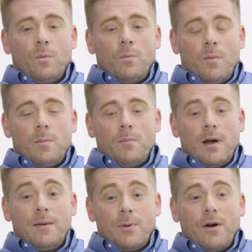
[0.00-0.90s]

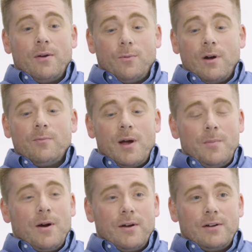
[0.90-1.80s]
one of my
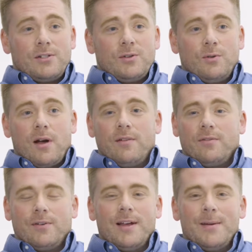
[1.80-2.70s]
partners who
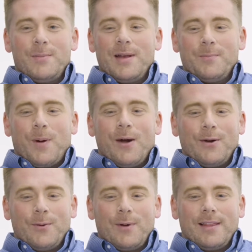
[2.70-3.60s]
I've been
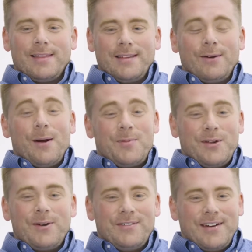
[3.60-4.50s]
partner with, I'm
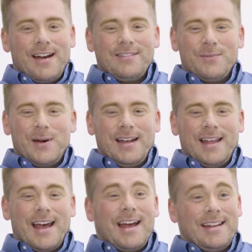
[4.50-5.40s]
35 and my
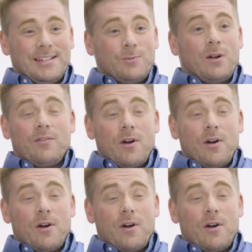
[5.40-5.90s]
dad is one of